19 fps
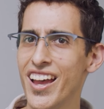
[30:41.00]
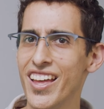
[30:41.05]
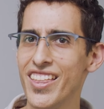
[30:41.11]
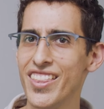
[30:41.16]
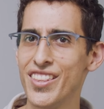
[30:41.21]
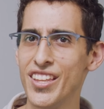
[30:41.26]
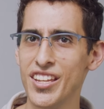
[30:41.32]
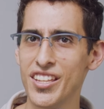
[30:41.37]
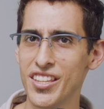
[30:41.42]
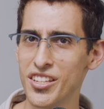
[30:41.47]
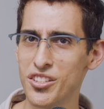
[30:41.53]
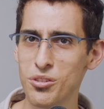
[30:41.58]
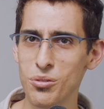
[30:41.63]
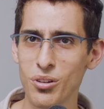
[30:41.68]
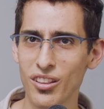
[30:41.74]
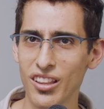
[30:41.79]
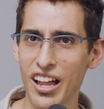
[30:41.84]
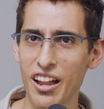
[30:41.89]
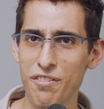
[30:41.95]
They do
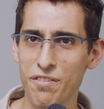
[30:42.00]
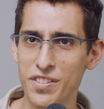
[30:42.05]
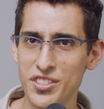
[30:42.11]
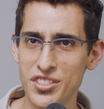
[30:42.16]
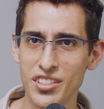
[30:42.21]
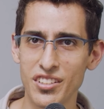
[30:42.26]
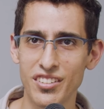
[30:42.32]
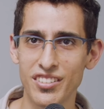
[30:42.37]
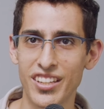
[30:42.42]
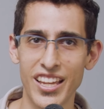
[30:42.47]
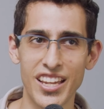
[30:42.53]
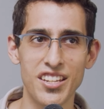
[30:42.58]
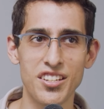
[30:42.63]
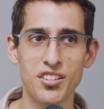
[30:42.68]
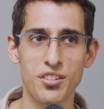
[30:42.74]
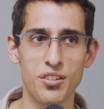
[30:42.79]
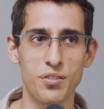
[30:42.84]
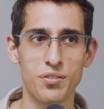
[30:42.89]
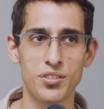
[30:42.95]
a lot of
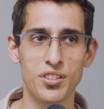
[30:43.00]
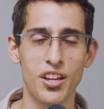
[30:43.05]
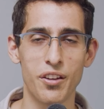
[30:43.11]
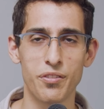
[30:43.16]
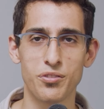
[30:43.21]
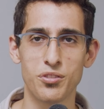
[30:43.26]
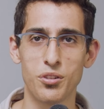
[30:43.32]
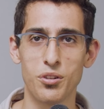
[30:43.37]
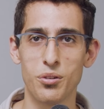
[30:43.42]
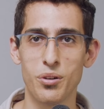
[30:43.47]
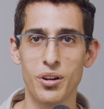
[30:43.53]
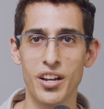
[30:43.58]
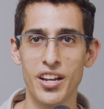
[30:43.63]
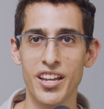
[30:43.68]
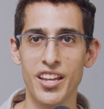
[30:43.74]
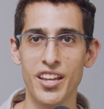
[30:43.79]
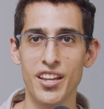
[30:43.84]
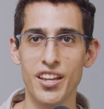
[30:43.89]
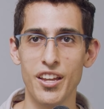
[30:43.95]
facilitation of stuff. So
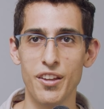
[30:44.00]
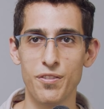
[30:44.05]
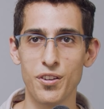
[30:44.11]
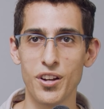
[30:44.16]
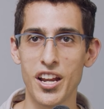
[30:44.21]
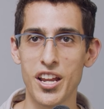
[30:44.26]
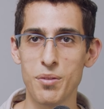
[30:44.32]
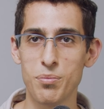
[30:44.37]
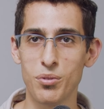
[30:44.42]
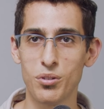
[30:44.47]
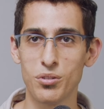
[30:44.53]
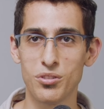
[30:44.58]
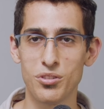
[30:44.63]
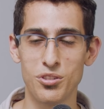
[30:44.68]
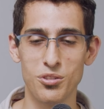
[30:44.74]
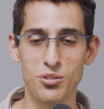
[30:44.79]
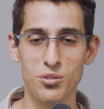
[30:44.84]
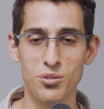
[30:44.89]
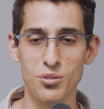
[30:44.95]
if you're able
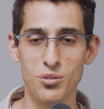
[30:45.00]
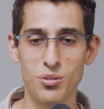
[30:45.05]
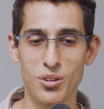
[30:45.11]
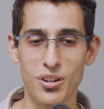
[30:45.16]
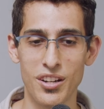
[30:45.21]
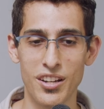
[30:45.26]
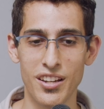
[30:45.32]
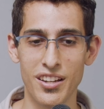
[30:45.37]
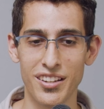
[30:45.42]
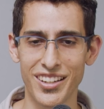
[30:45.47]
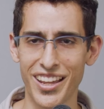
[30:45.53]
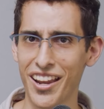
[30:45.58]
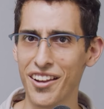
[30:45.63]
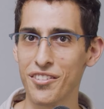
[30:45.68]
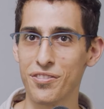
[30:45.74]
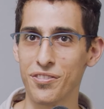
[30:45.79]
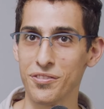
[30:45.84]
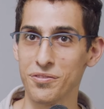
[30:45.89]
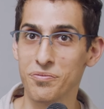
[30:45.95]
to kind
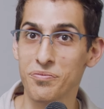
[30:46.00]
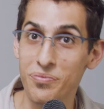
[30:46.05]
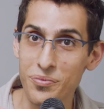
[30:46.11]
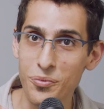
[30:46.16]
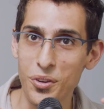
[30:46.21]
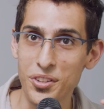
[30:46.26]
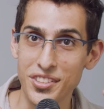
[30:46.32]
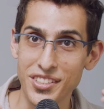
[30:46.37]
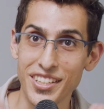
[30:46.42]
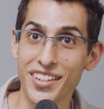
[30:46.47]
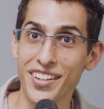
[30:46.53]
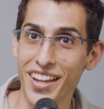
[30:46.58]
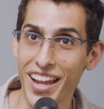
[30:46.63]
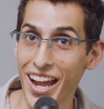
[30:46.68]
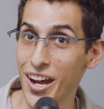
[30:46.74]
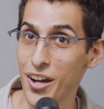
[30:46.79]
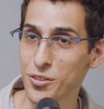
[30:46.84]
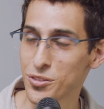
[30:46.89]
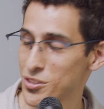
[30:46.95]
of, once again,
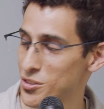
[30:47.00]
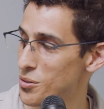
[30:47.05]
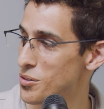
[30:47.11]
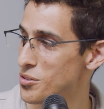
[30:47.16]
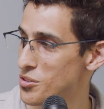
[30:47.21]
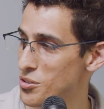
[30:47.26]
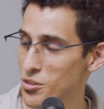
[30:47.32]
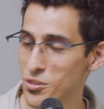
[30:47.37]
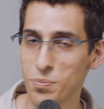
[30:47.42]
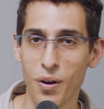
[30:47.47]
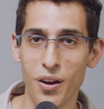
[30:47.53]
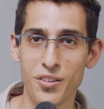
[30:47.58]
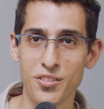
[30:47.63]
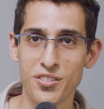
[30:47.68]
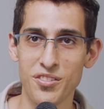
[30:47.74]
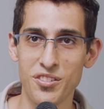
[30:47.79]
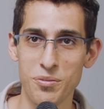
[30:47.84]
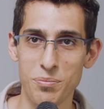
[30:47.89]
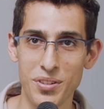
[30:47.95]
outsource those parts
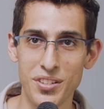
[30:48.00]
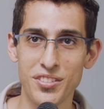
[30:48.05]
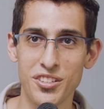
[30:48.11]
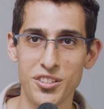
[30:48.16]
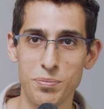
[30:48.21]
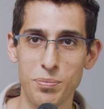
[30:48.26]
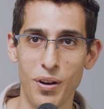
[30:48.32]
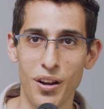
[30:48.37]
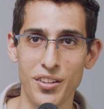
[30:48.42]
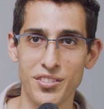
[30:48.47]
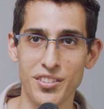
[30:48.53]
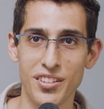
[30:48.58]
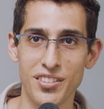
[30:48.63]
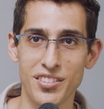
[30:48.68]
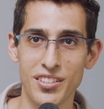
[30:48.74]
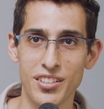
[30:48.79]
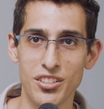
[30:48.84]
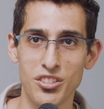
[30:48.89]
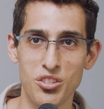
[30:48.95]
of your business
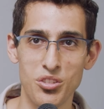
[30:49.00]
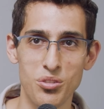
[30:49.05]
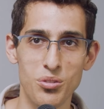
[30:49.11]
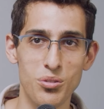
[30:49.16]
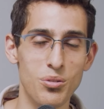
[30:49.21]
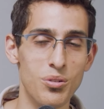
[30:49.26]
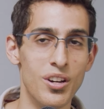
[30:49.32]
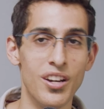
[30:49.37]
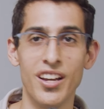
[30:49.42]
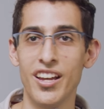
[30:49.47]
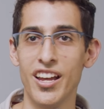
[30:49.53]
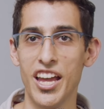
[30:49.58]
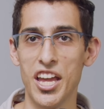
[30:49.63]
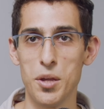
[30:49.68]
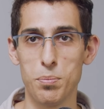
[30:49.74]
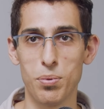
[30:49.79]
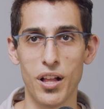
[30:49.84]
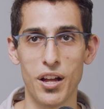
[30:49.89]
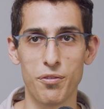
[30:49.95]
processes to
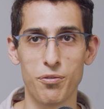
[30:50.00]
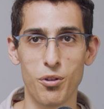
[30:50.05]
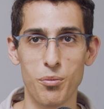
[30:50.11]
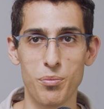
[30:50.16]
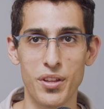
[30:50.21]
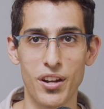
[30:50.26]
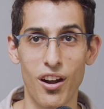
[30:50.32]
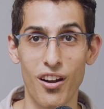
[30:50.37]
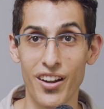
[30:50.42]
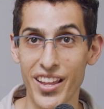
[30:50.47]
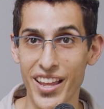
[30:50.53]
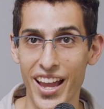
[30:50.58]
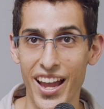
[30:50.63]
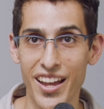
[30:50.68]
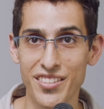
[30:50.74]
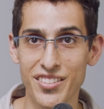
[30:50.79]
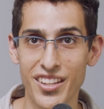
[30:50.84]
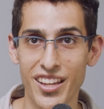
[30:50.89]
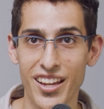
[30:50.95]
a platform that already
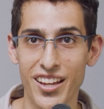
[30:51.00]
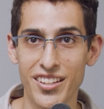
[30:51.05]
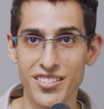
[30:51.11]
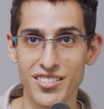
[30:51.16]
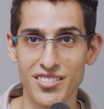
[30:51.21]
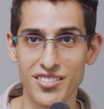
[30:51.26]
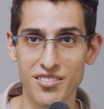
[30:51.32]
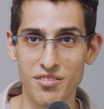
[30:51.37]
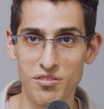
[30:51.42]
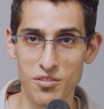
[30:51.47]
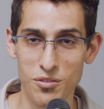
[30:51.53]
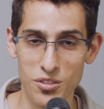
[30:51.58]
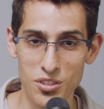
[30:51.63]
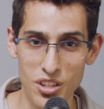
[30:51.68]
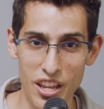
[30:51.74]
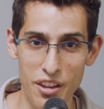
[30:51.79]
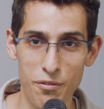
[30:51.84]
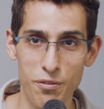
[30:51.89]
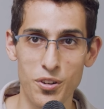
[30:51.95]
has that
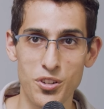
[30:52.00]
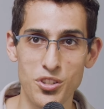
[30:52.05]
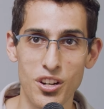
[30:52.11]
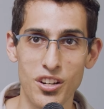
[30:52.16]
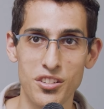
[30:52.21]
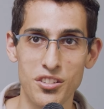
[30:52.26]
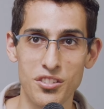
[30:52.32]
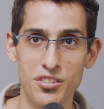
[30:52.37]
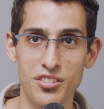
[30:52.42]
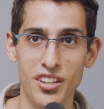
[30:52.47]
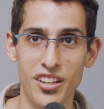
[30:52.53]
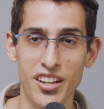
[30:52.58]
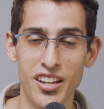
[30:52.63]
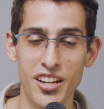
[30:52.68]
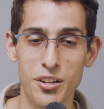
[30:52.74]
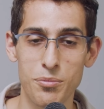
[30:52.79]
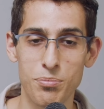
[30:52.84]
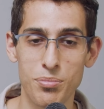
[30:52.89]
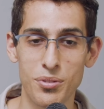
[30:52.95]
infrastructure set
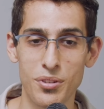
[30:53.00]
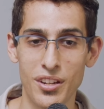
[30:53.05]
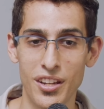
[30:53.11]
up,